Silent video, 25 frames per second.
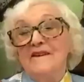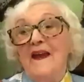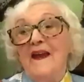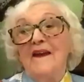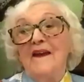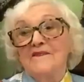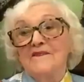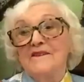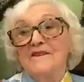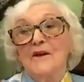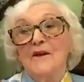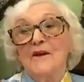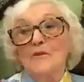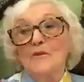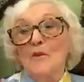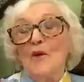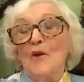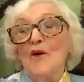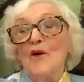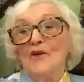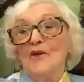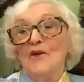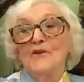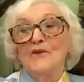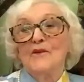yes, it
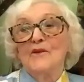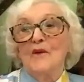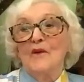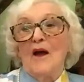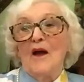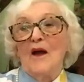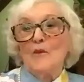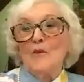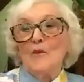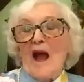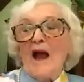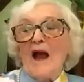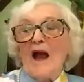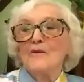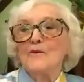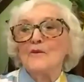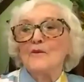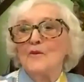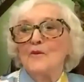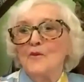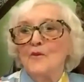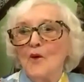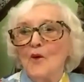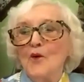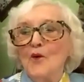was. How
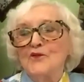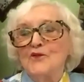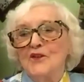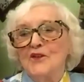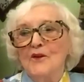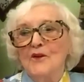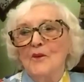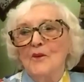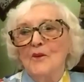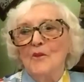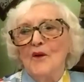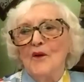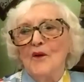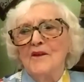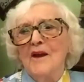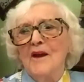fortunate.